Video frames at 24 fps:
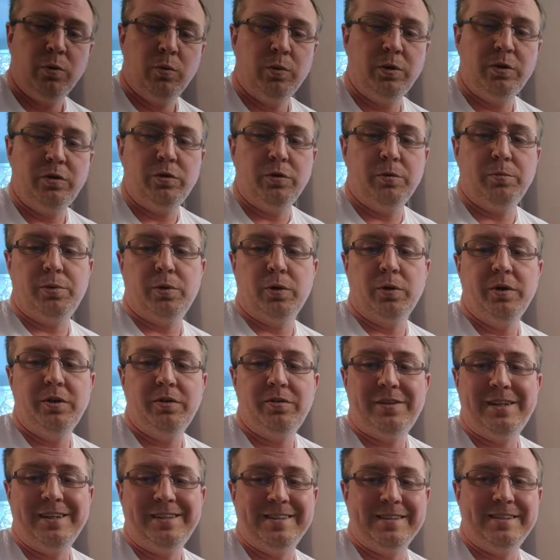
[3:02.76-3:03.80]
when do
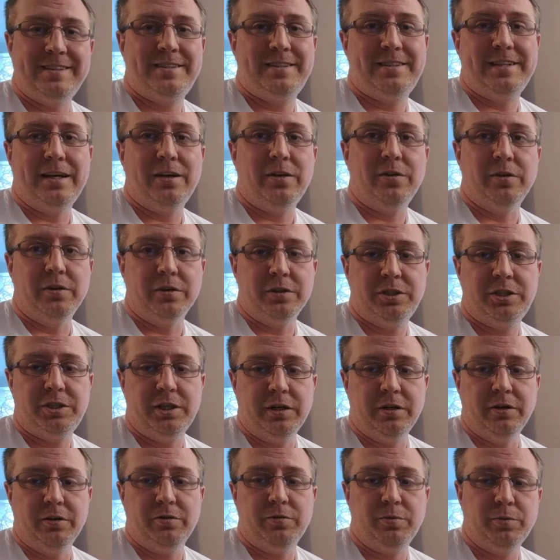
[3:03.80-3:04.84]
employees get to sell their
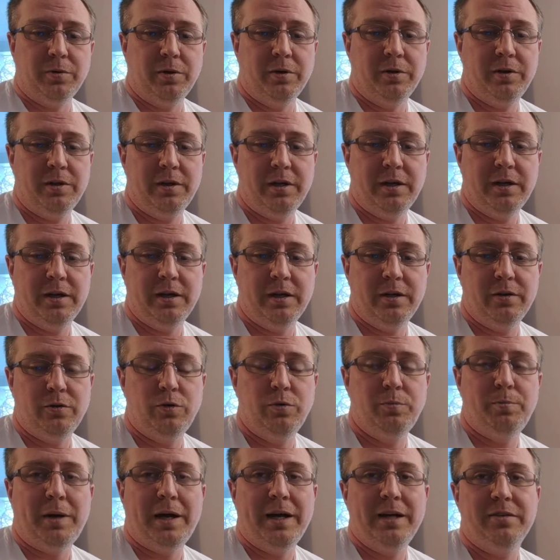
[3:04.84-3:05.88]
shares, and
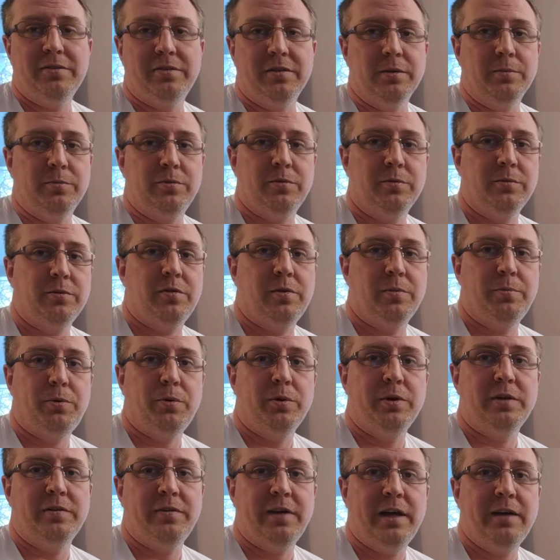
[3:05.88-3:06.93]
who buys them? So what's the
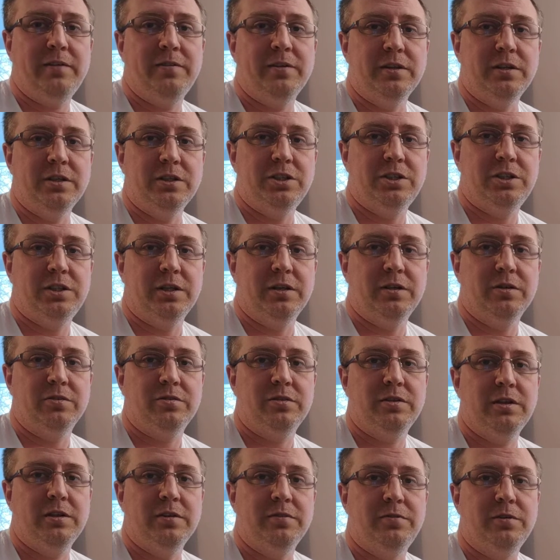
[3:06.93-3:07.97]
point of having these
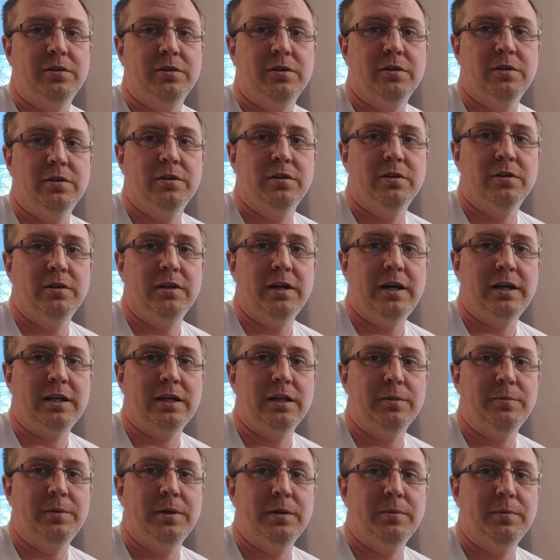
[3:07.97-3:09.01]
shares if you're not
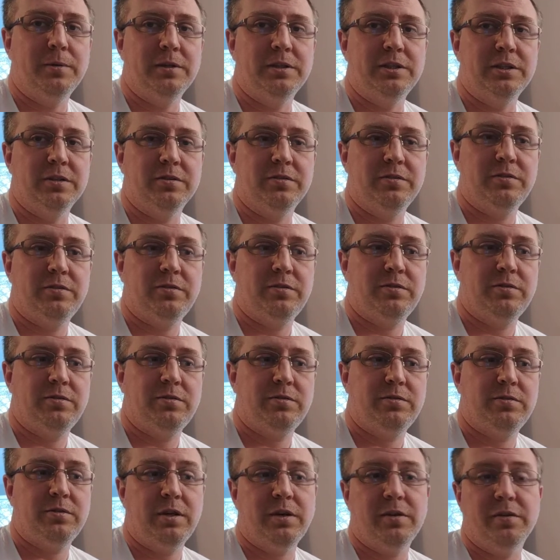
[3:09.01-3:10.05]
going to be able to just
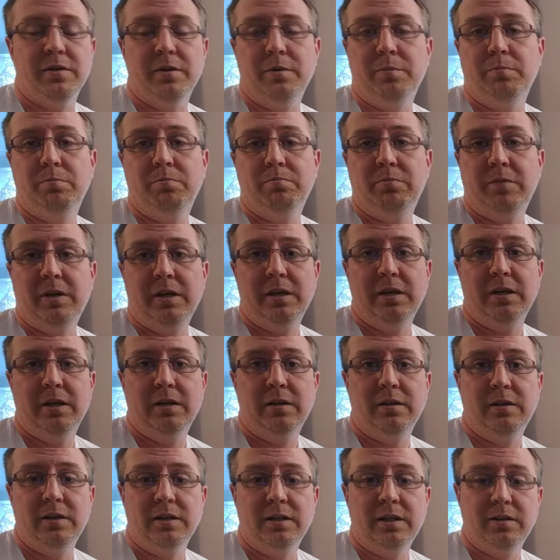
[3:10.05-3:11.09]
sell them
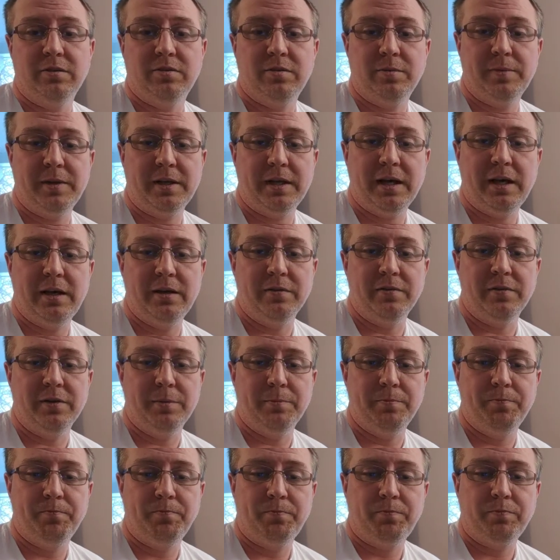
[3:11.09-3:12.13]
and get something out of
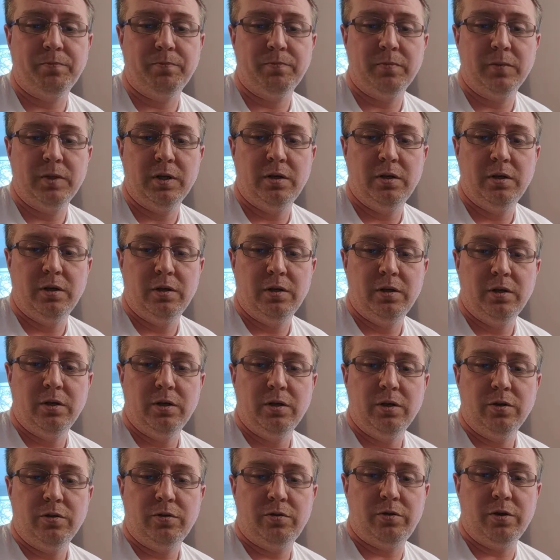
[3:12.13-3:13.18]
them?
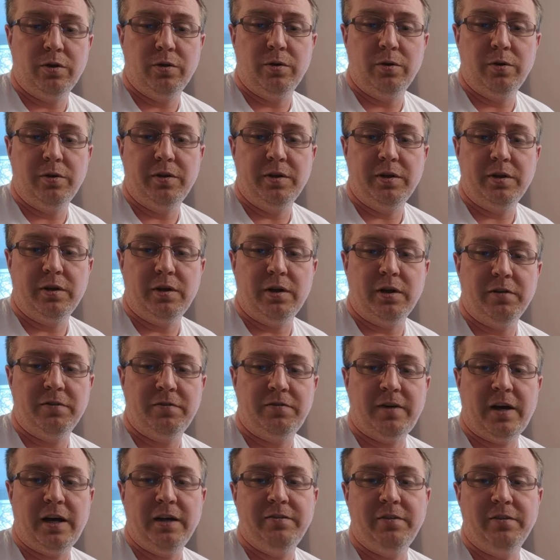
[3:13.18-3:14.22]
So there are
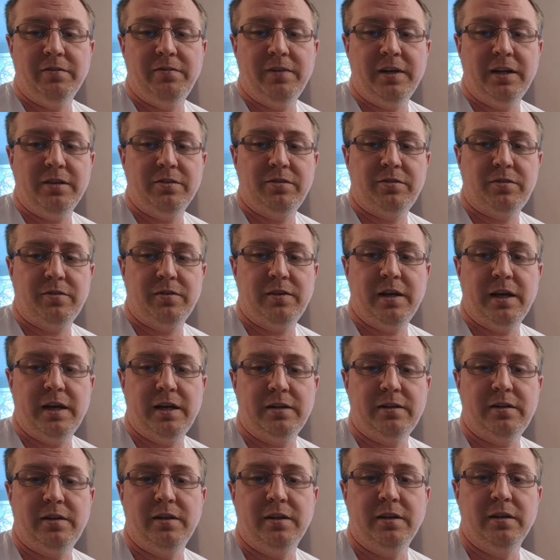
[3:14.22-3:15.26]
5 events
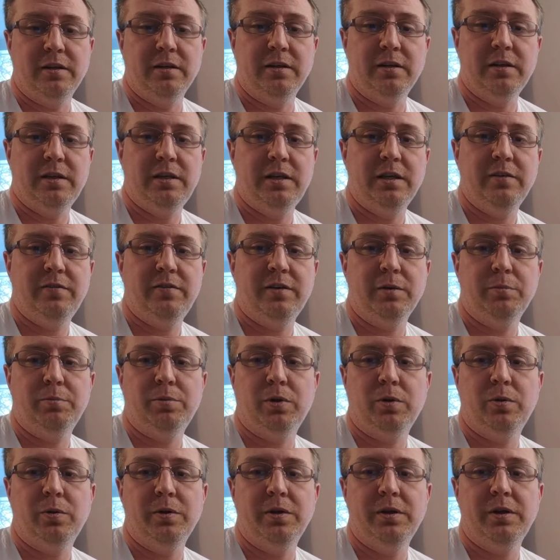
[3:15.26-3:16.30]
that can give an
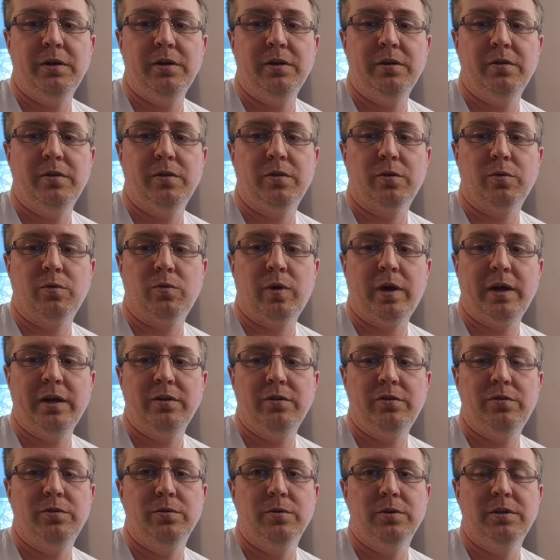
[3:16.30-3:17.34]
employee the
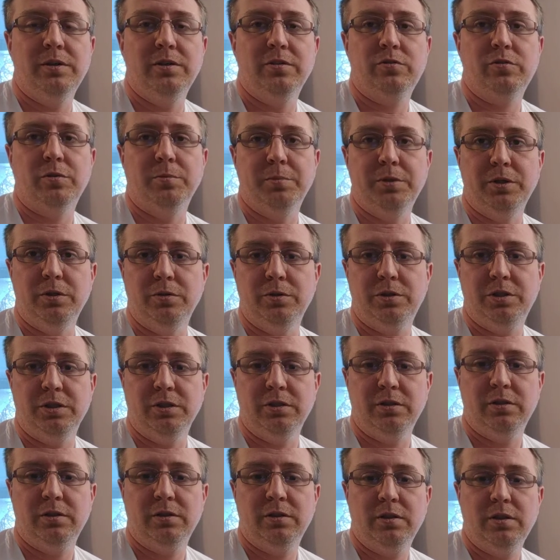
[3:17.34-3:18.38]
right to a
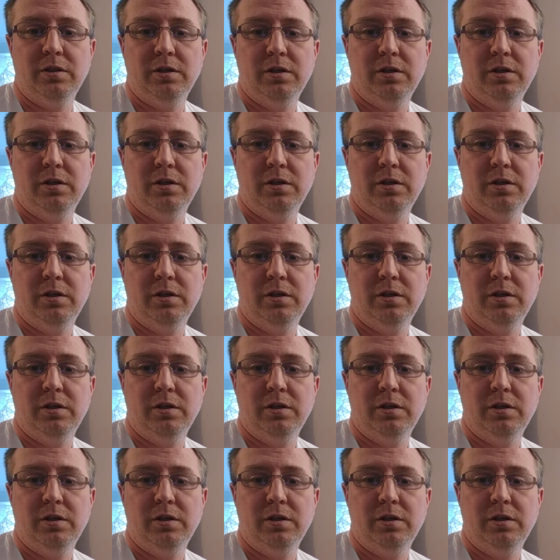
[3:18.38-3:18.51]
distribution: